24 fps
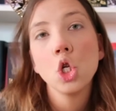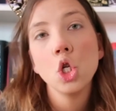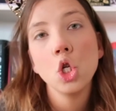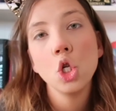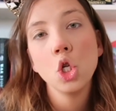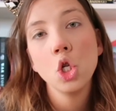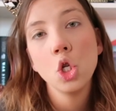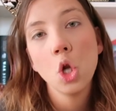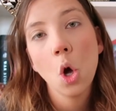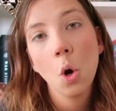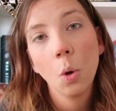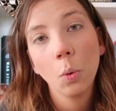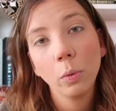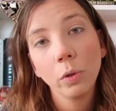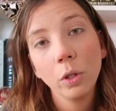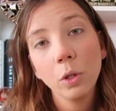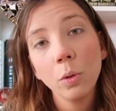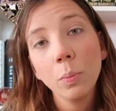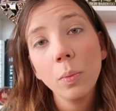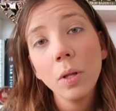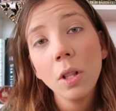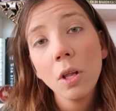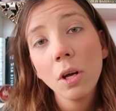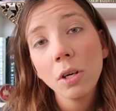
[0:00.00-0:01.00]
no,
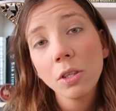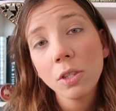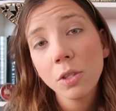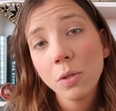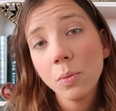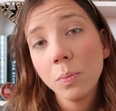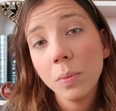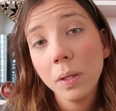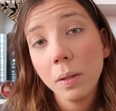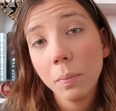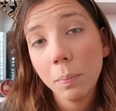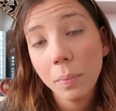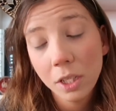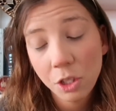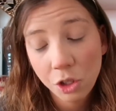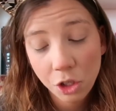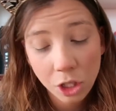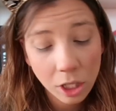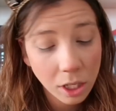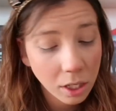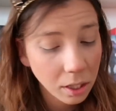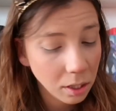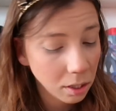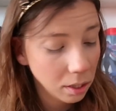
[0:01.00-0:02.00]
you belong to me,
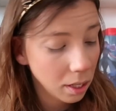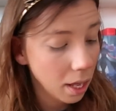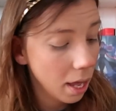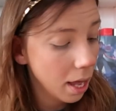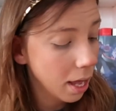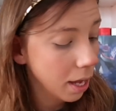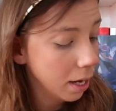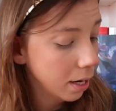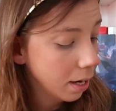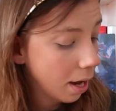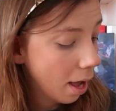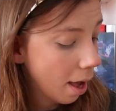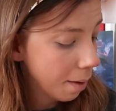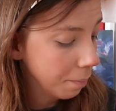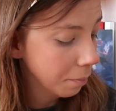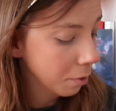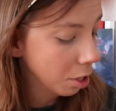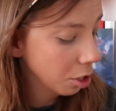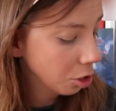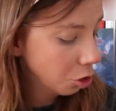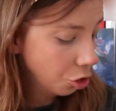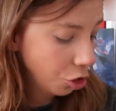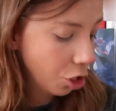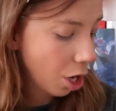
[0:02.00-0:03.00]
bitches, and I'm
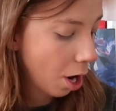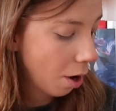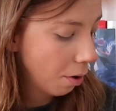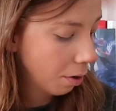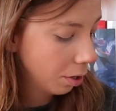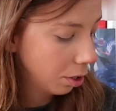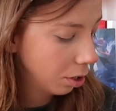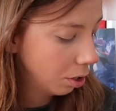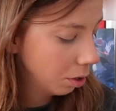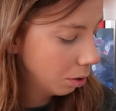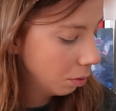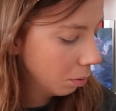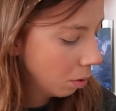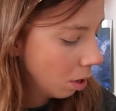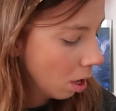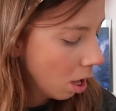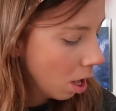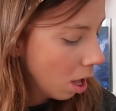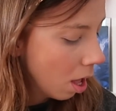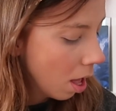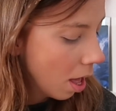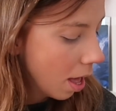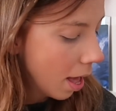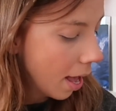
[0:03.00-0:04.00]
not sharing you,
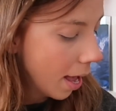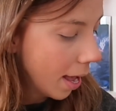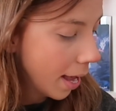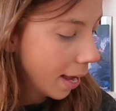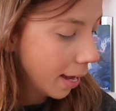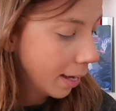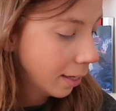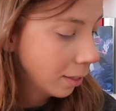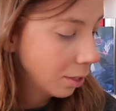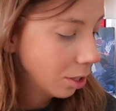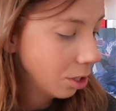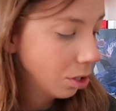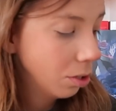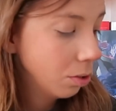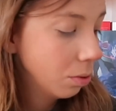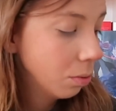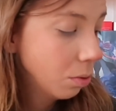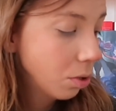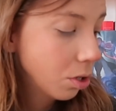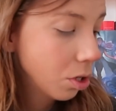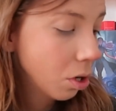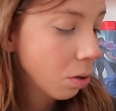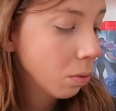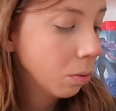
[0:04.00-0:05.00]
and
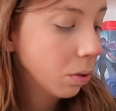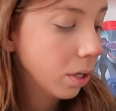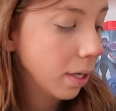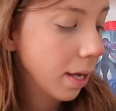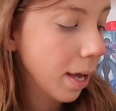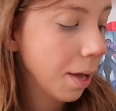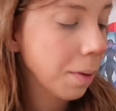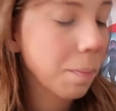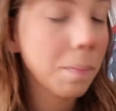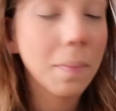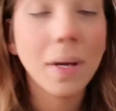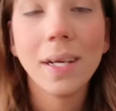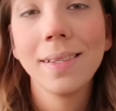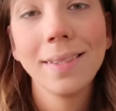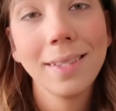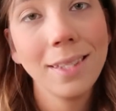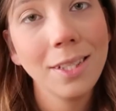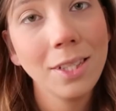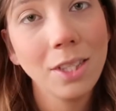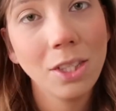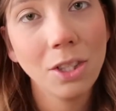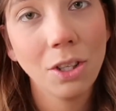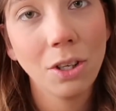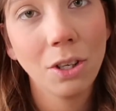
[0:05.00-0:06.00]
you don't get my
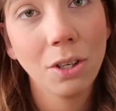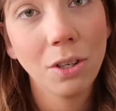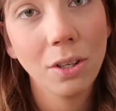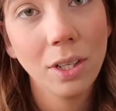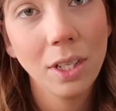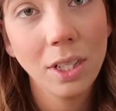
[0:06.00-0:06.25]
sister.